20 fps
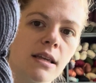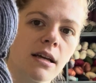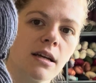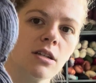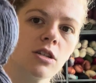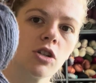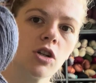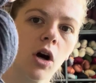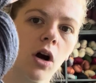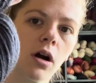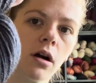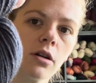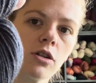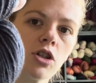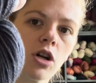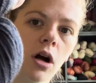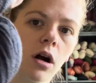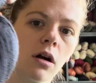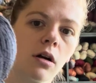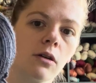a dark
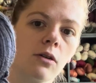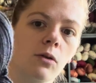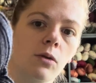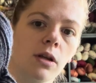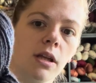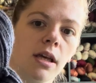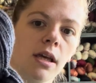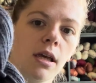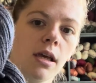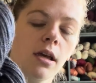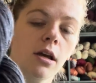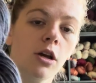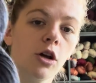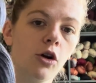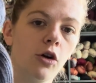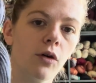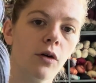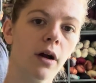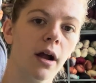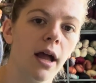charcoaly
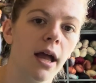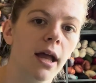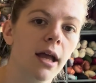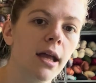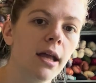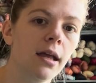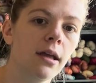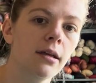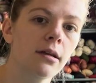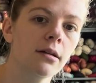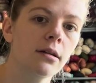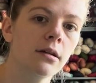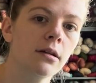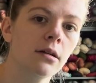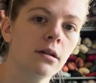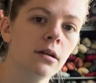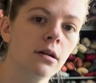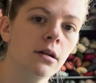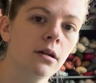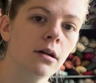gray.
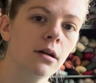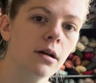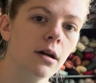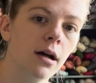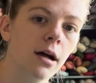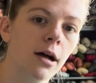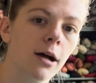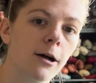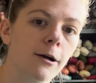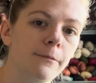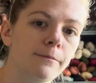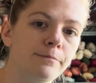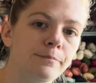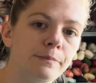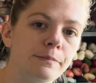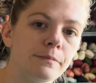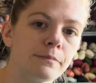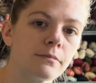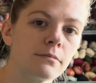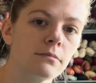
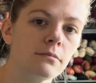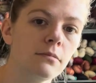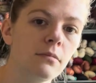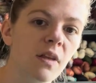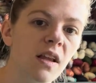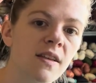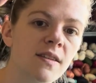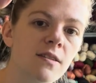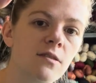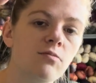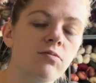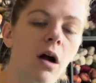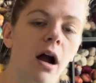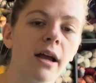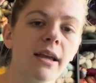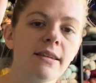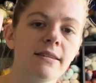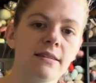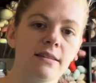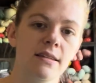This is
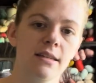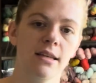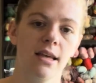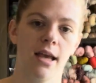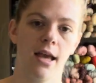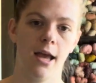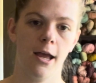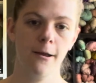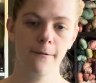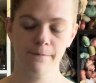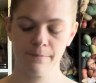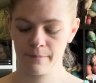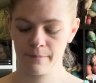Rocky's DK.